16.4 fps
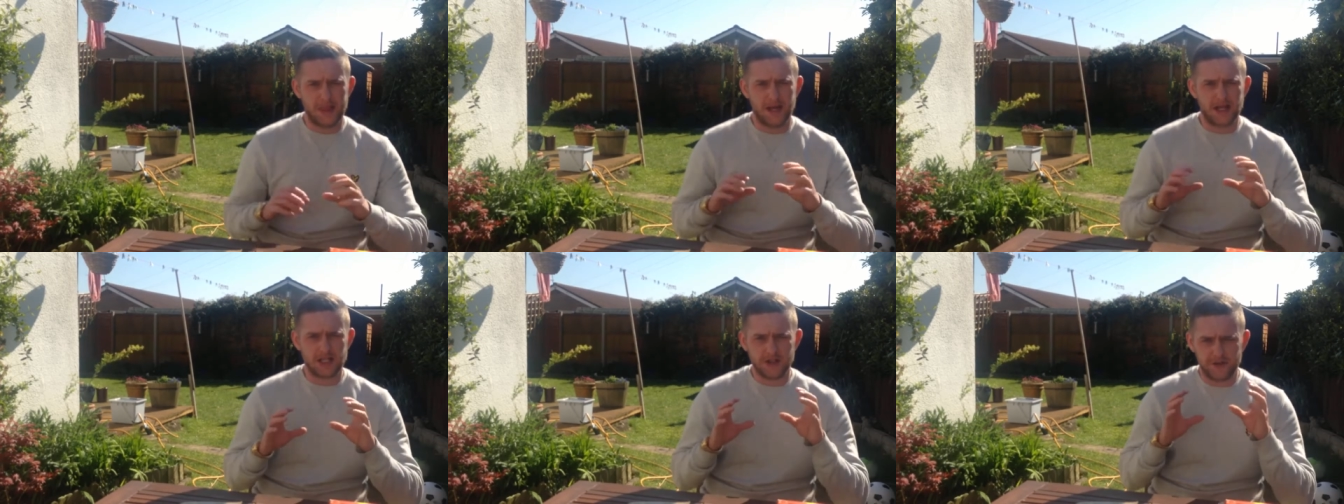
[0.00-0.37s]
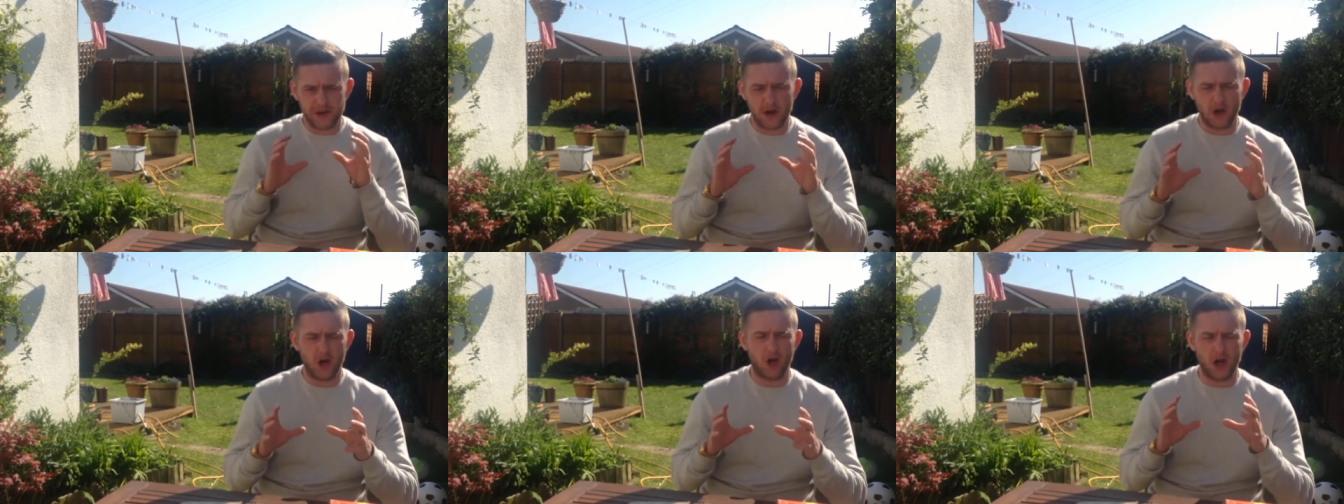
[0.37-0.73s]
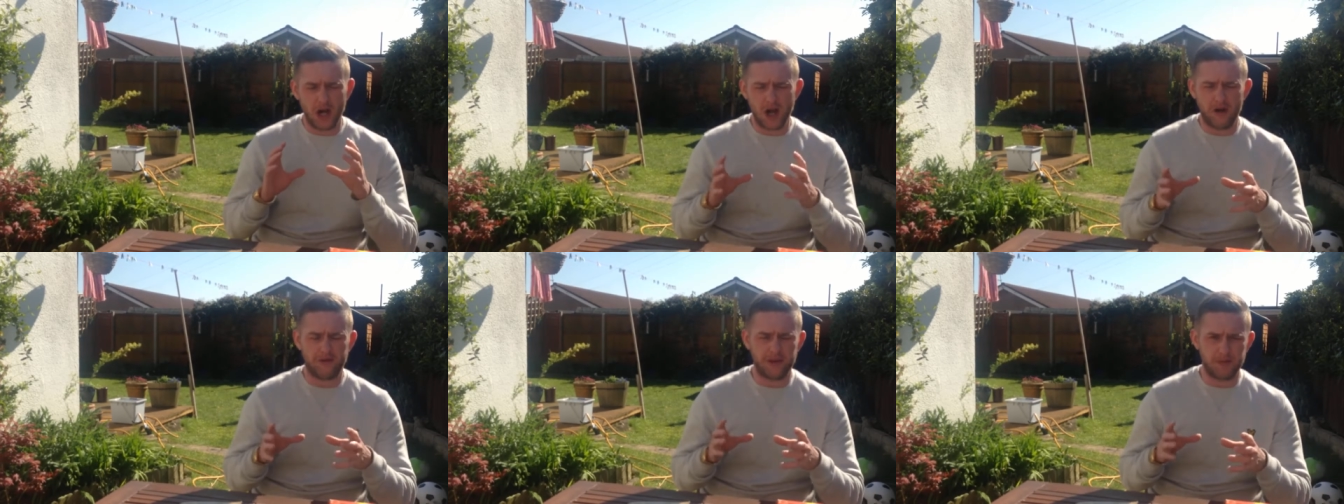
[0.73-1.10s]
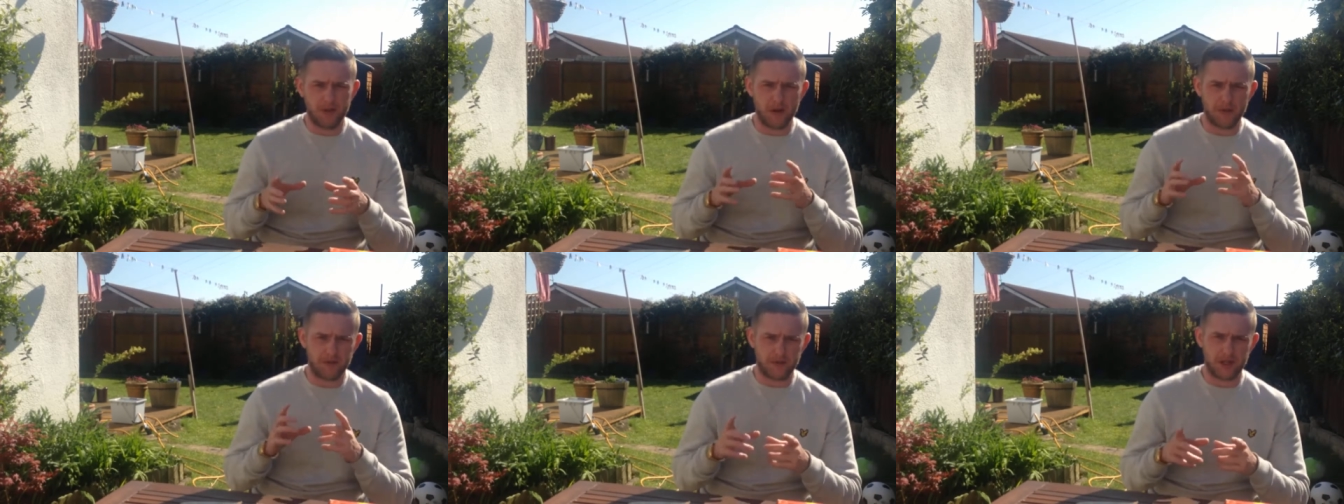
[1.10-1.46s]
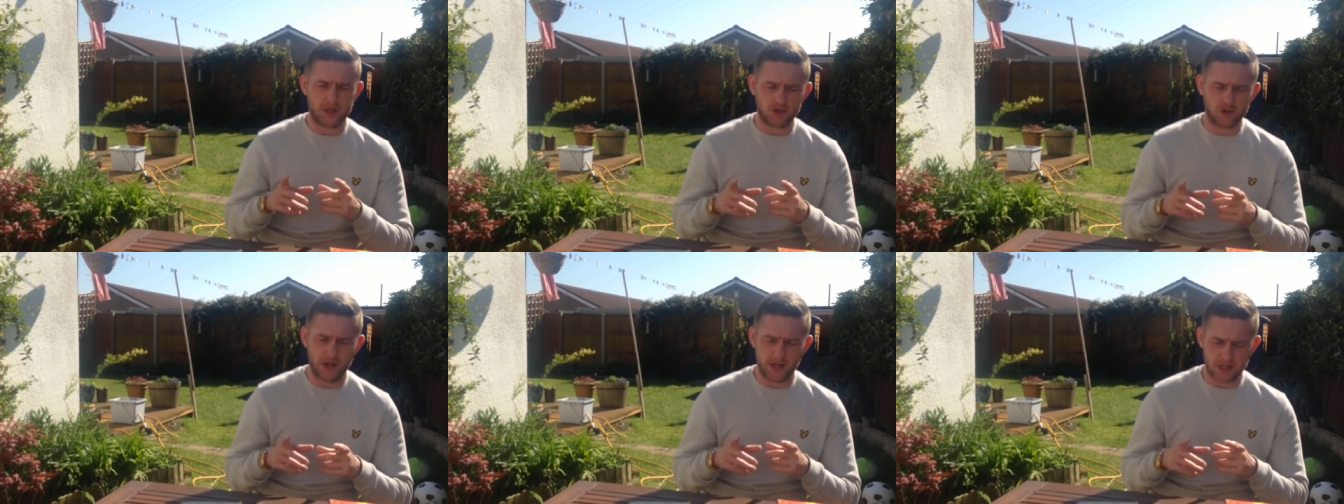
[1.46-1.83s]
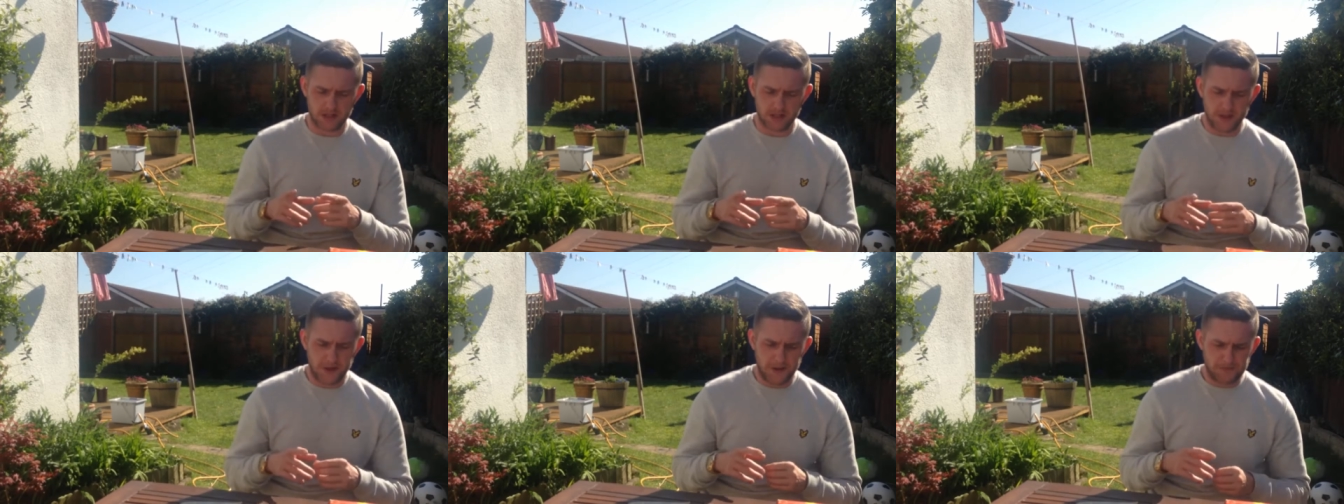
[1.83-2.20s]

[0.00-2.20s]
and she felt a lot of love in the moment for that dress.